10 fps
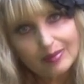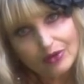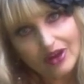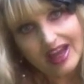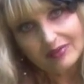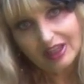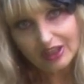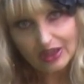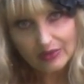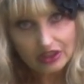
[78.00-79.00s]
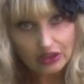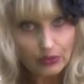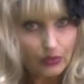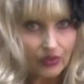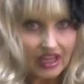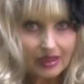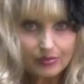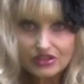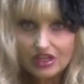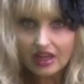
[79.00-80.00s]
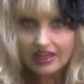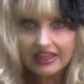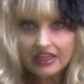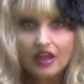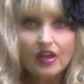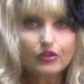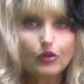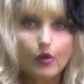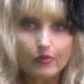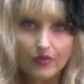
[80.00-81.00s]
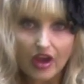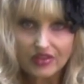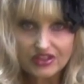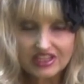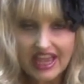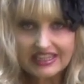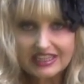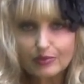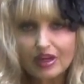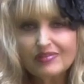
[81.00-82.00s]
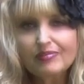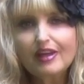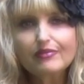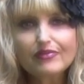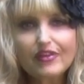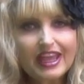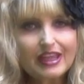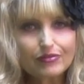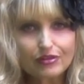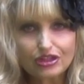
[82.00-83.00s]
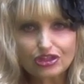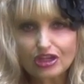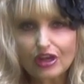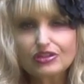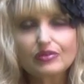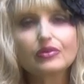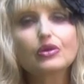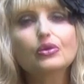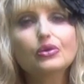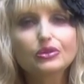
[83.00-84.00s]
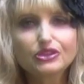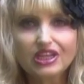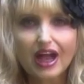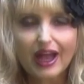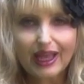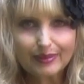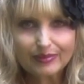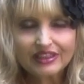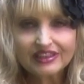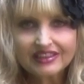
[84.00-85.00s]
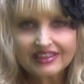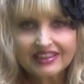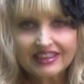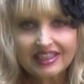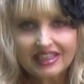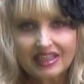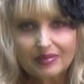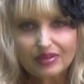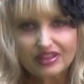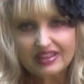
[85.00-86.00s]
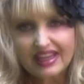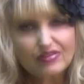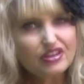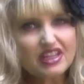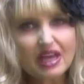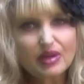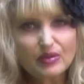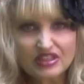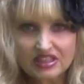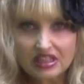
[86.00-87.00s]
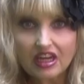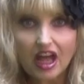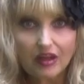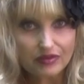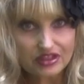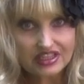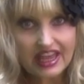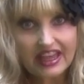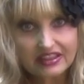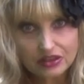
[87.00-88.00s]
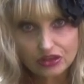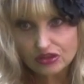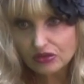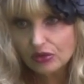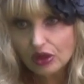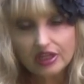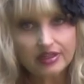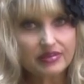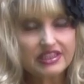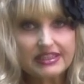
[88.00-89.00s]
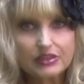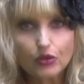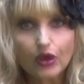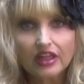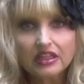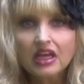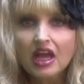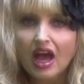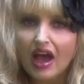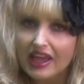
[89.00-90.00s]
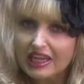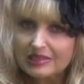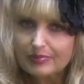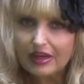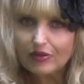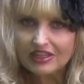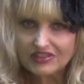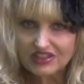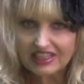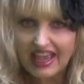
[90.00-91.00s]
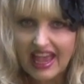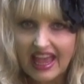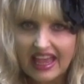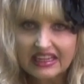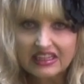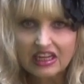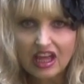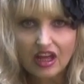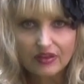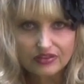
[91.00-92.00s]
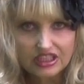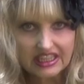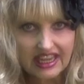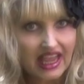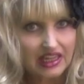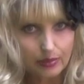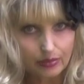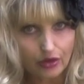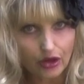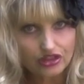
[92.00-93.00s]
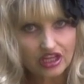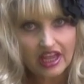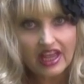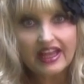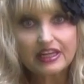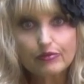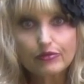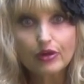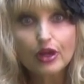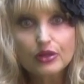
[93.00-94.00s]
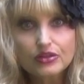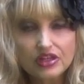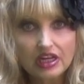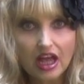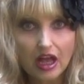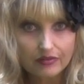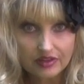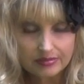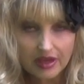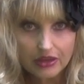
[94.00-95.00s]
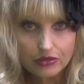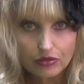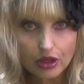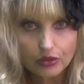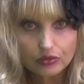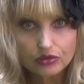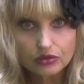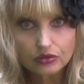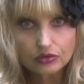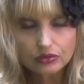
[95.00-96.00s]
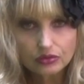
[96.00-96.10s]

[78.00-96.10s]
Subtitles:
I'm not having a go at you, Graham, darling. Your Father Ted is one of my favourite shows of all time. But every time I wanted to laugh at Ted and Dougal and Mrs. Doyle, I experienced the canned laughter cattle prod, and it froze the laugh in my throat.